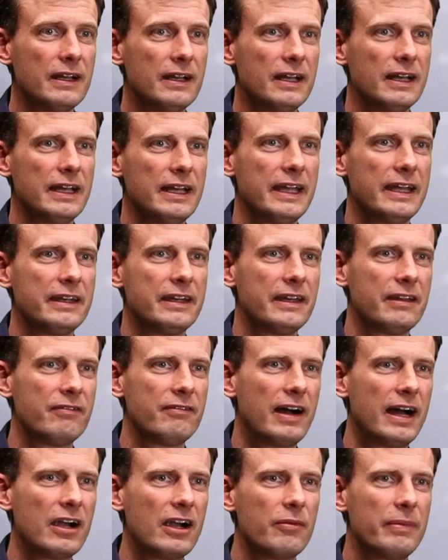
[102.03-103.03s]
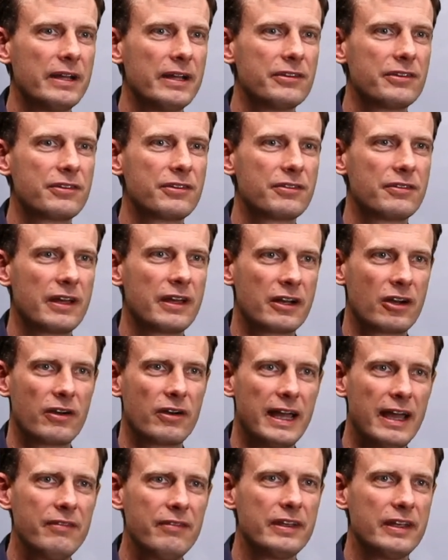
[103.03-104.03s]
in environments that are
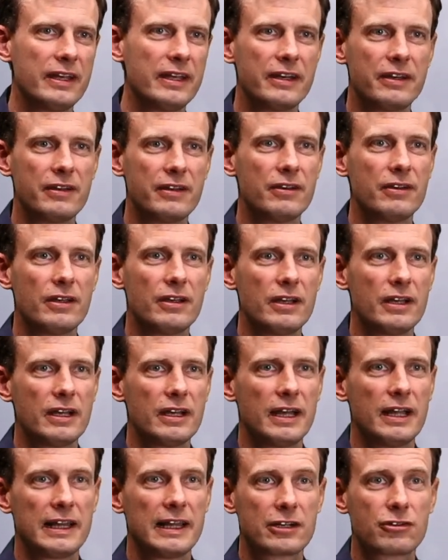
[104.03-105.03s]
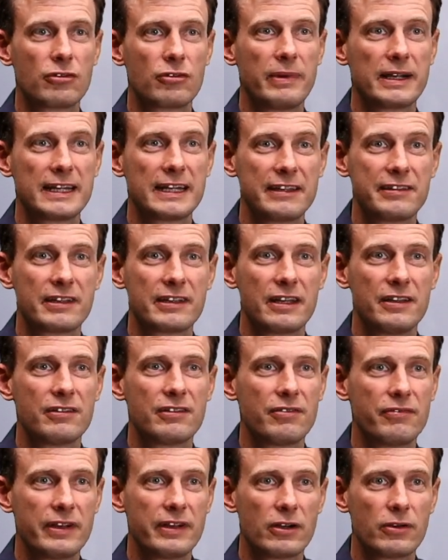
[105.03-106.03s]
heavy in electromagnetic
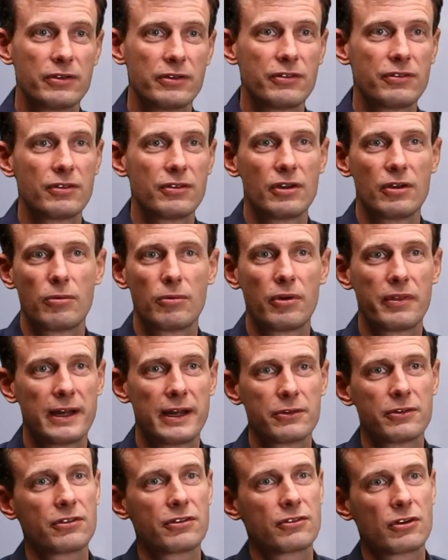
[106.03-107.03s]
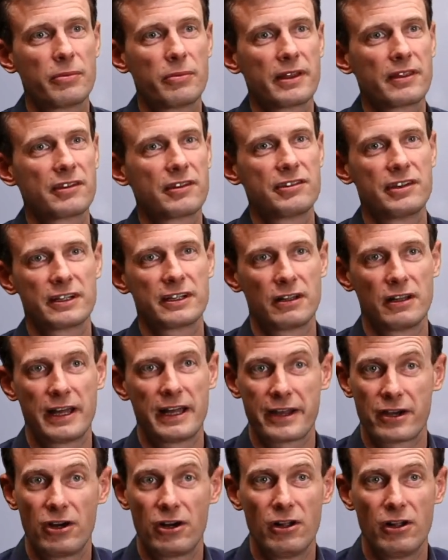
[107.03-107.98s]
interference without disturbing the signal at all.